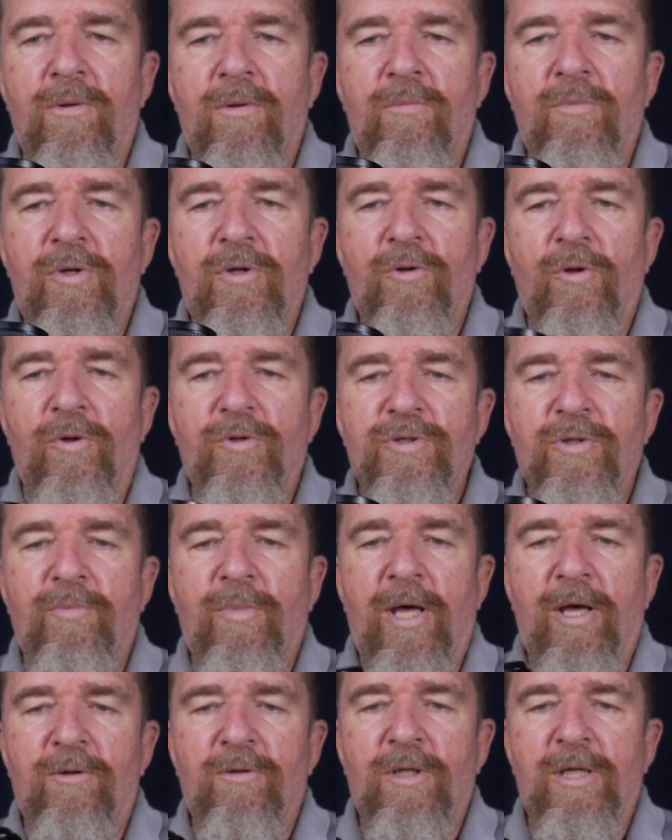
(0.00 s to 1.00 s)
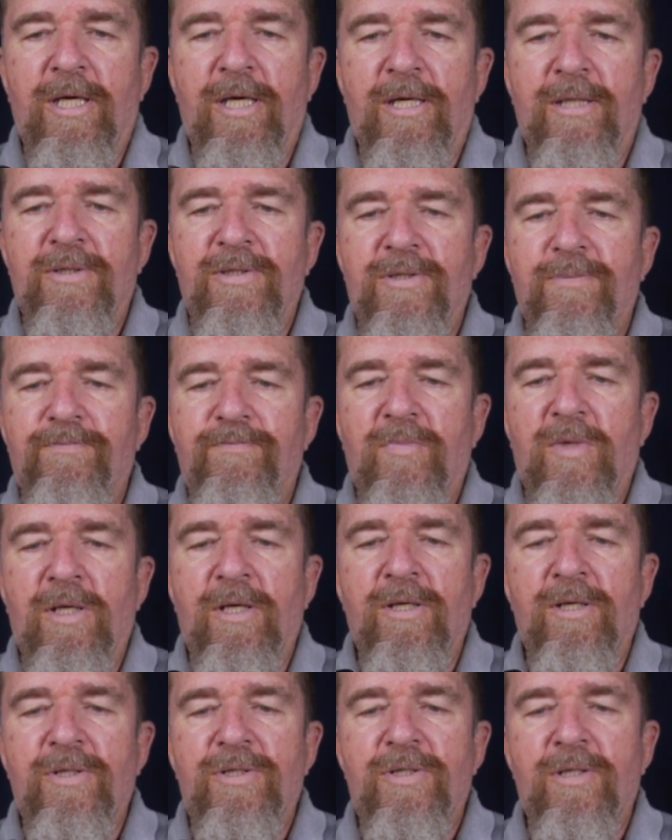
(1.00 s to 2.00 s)
uh, Minolta mount lens
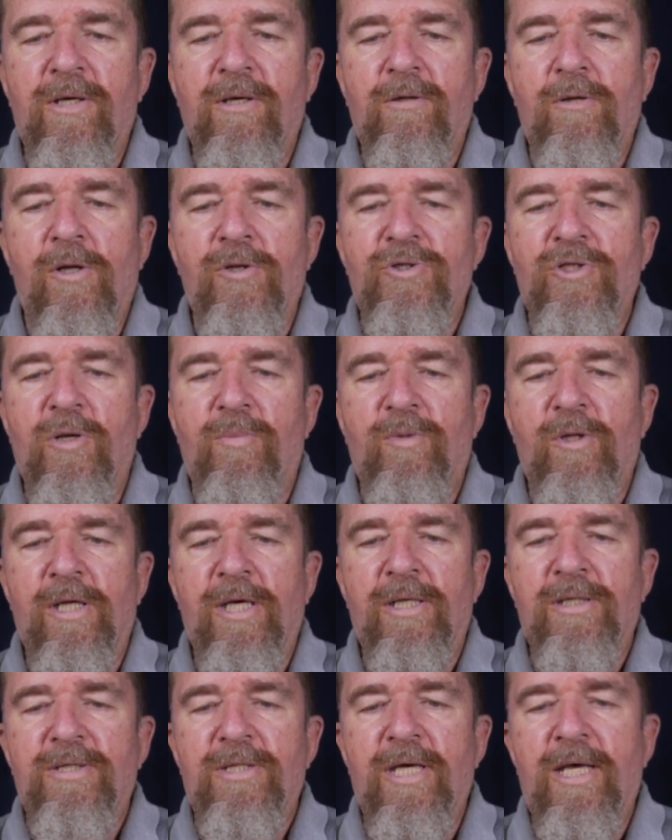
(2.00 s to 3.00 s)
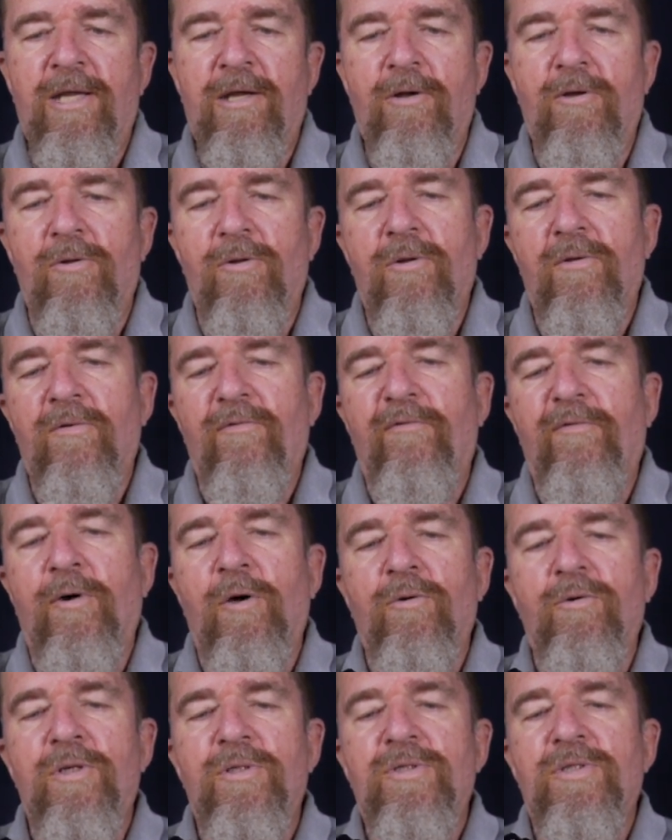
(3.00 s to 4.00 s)
is a close-up lens and it'll
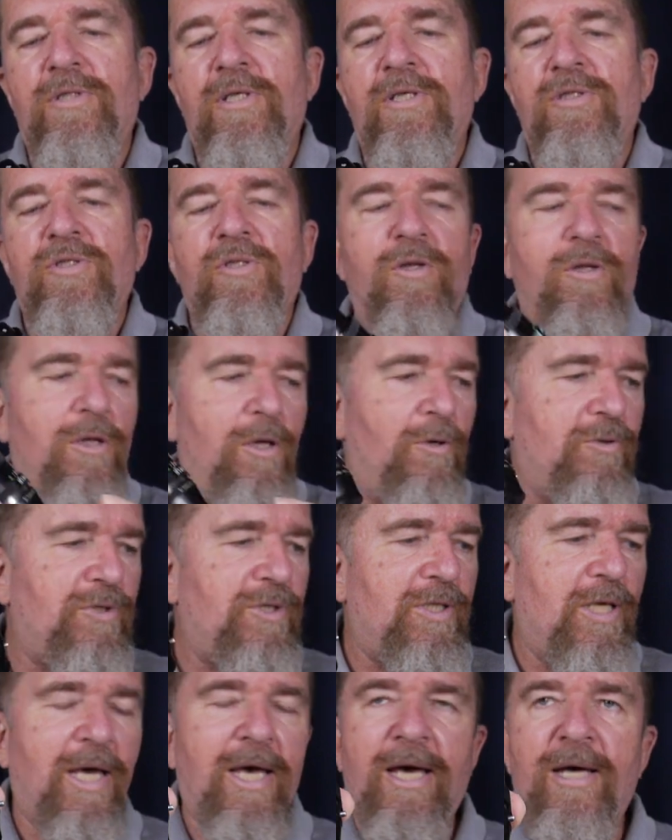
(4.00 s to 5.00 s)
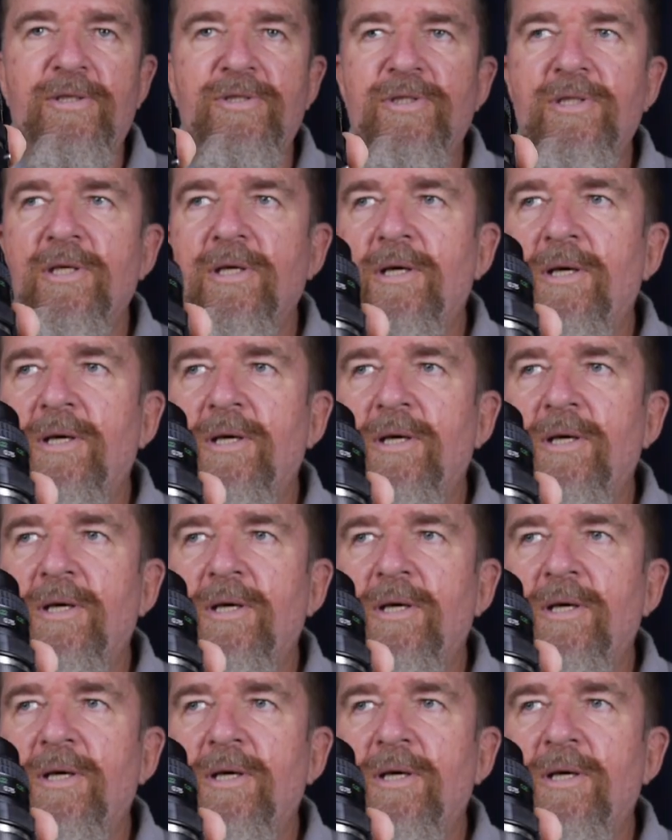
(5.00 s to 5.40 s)
focus as close as